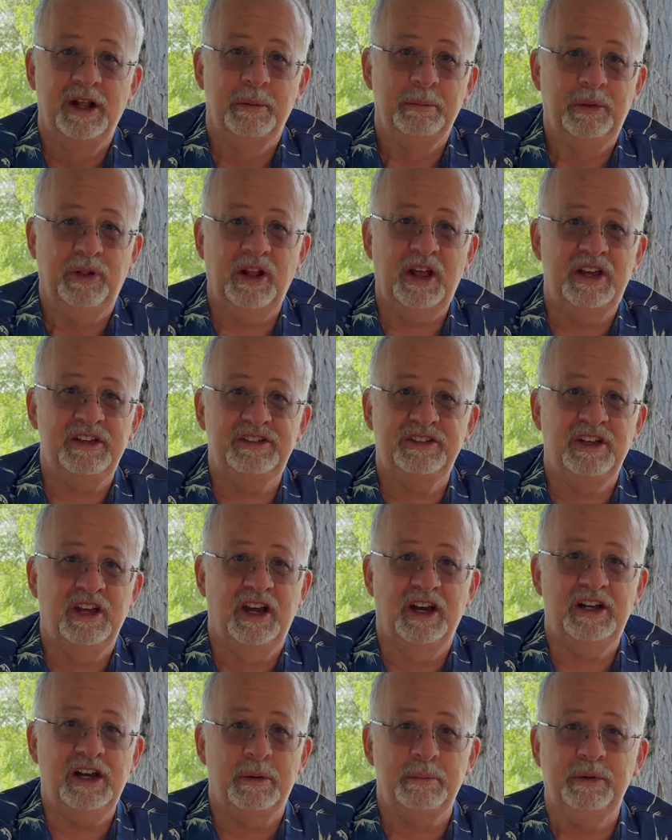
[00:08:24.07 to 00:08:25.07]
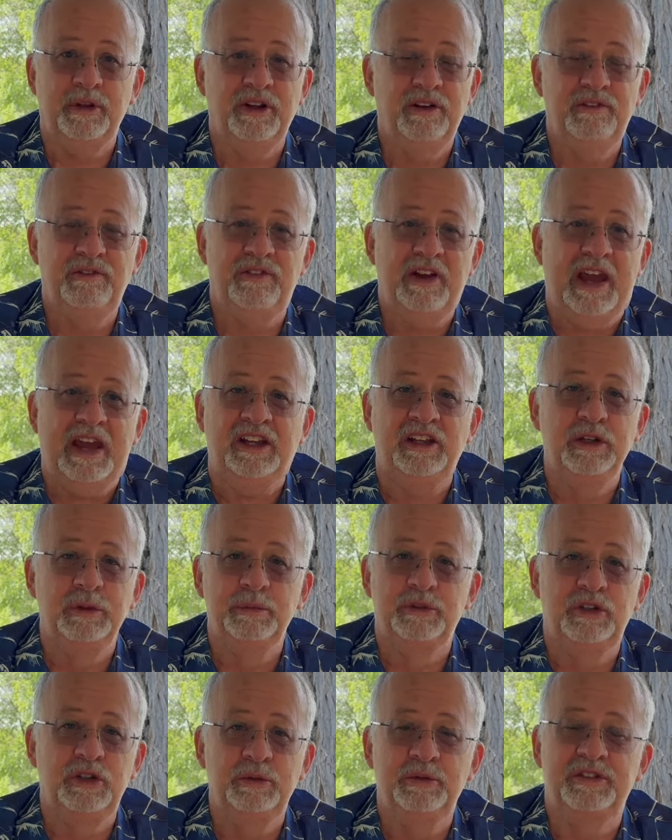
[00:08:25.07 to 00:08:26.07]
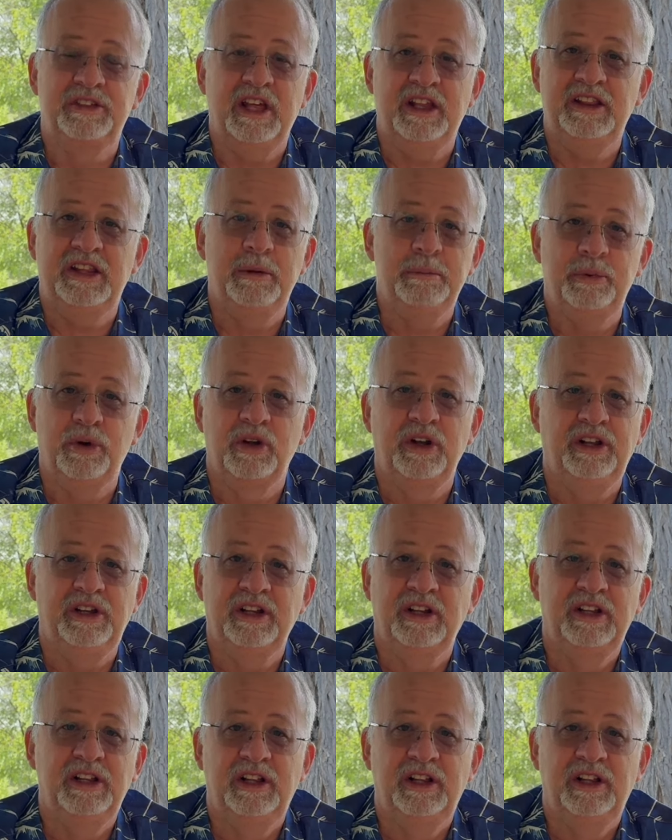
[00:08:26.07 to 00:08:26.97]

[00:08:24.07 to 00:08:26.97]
plus a couple of vacuum tubes that they put